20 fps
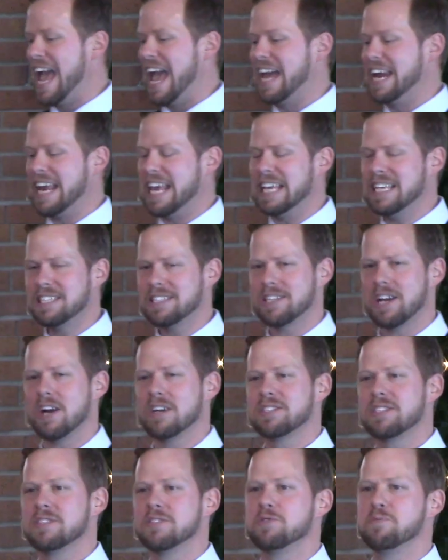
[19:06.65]
And he
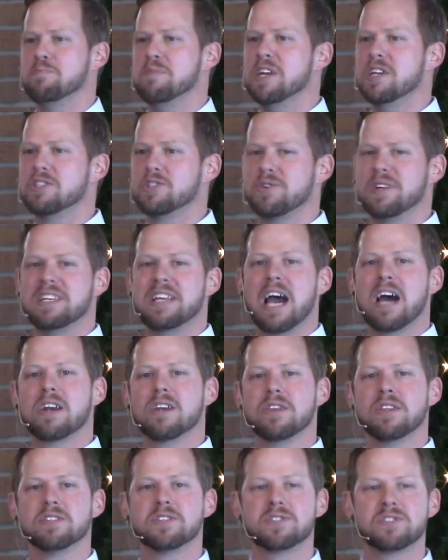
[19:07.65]
starts his ministry
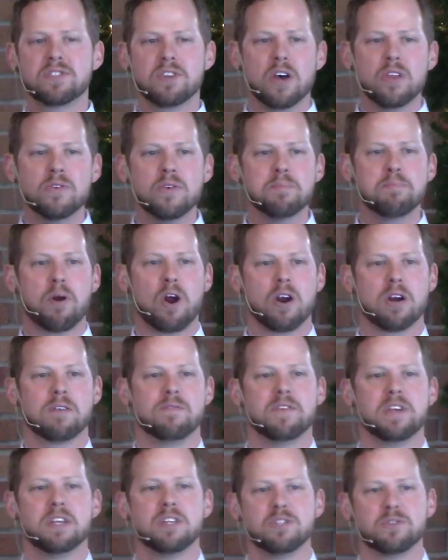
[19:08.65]
down in the southern
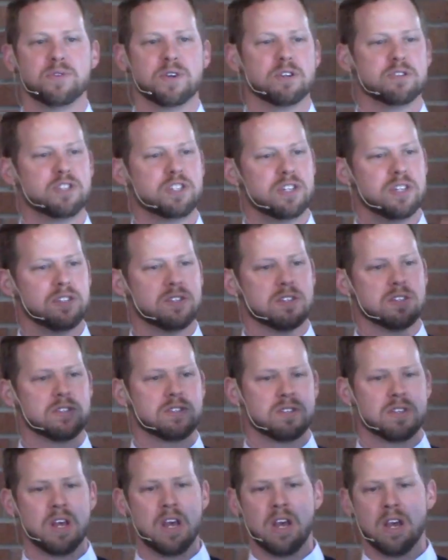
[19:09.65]
part of Israel.
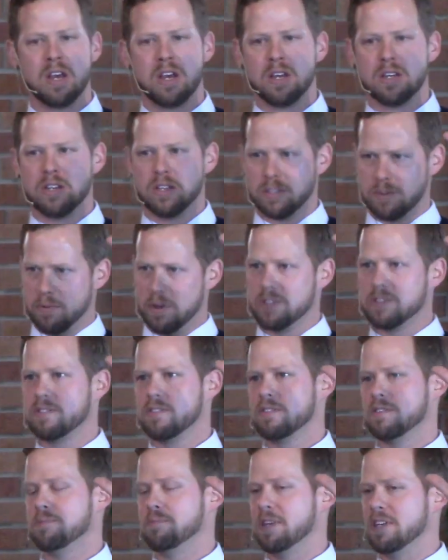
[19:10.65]
Jesus does most
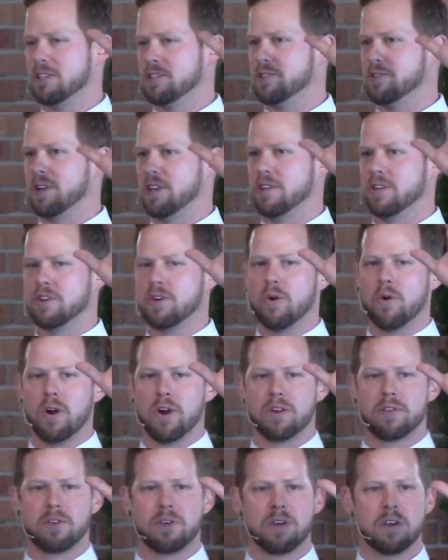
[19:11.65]
of his ministry in the
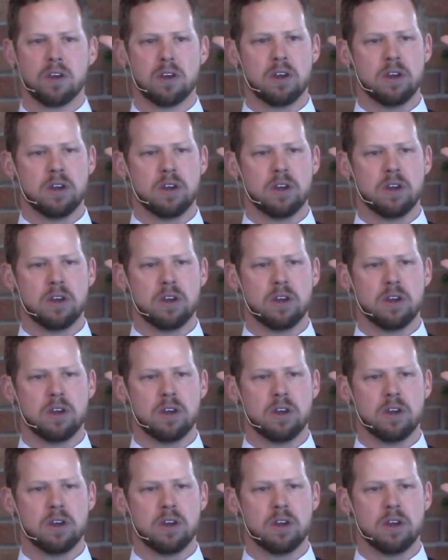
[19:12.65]
north.